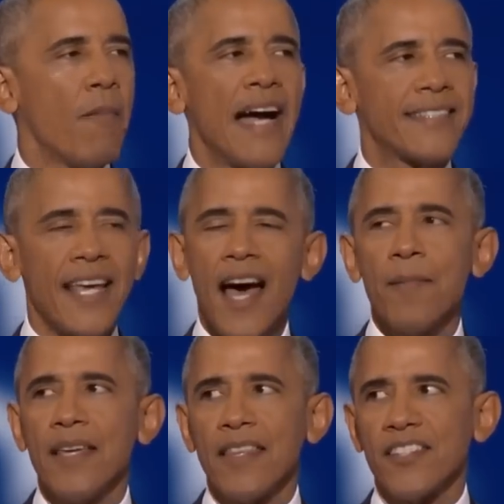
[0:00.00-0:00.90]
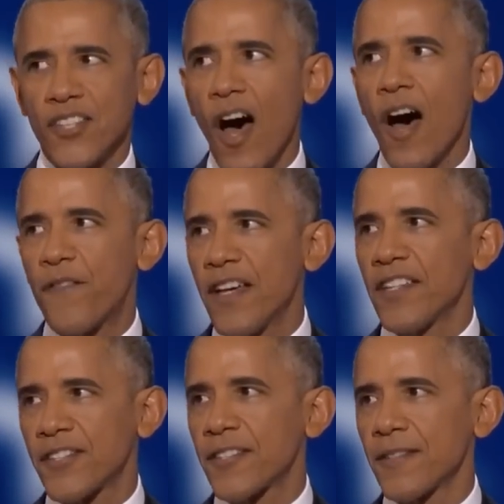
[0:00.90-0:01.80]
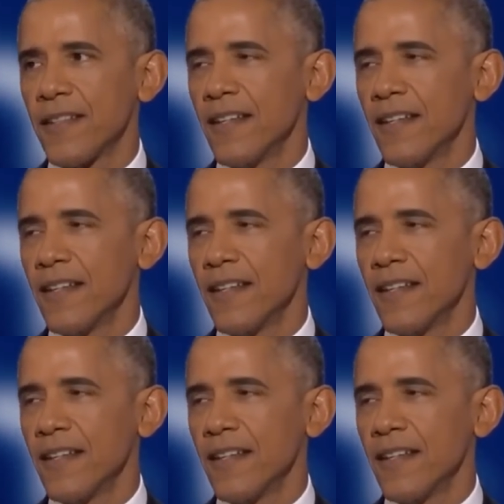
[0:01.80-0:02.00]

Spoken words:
My time in this office,